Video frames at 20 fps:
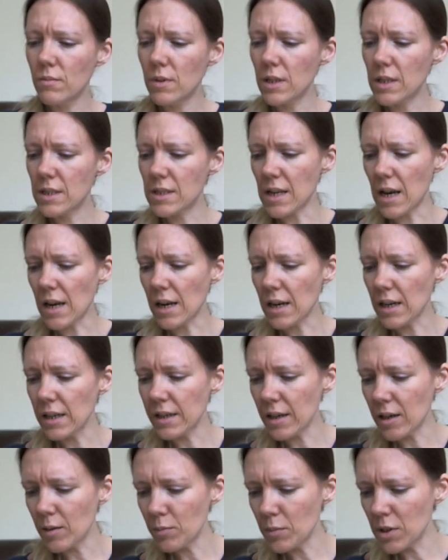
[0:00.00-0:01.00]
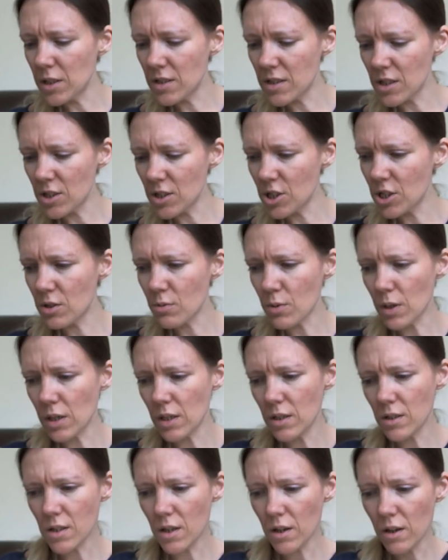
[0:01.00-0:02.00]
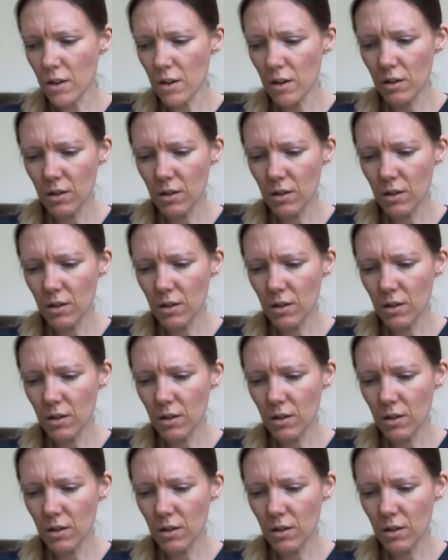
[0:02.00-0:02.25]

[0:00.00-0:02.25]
exactly how many stitches went into her.